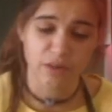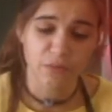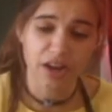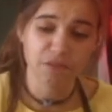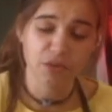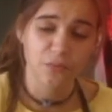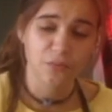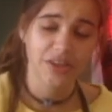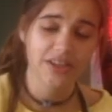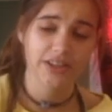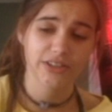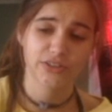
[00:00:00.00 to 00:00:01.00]
that whenever
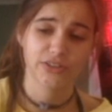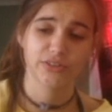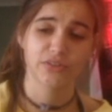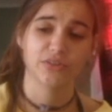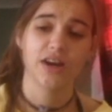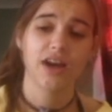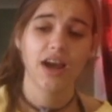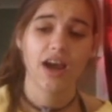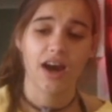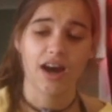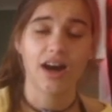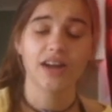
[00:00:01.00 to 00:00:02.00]
we get to
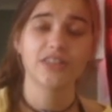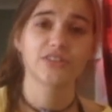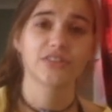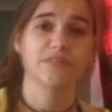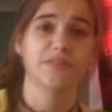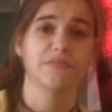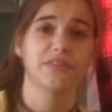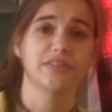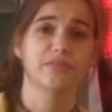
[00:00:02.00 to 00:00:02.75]
150